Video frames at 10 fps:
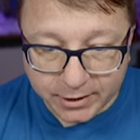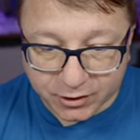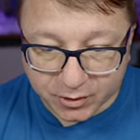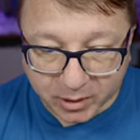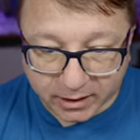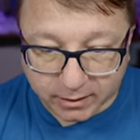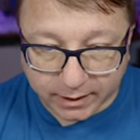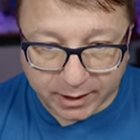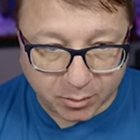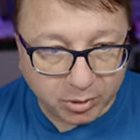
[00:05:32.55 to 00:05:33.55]
just by
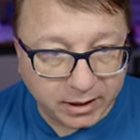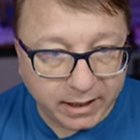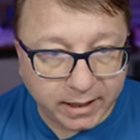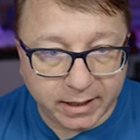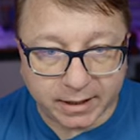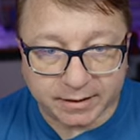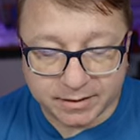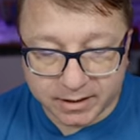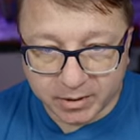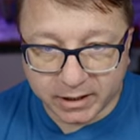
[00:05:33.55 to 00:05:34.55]
clicking play in the
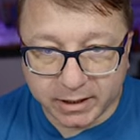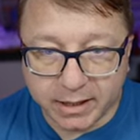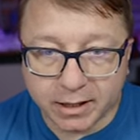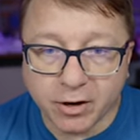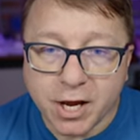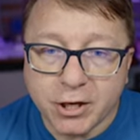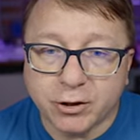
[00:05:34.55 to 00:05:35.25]
simulate here.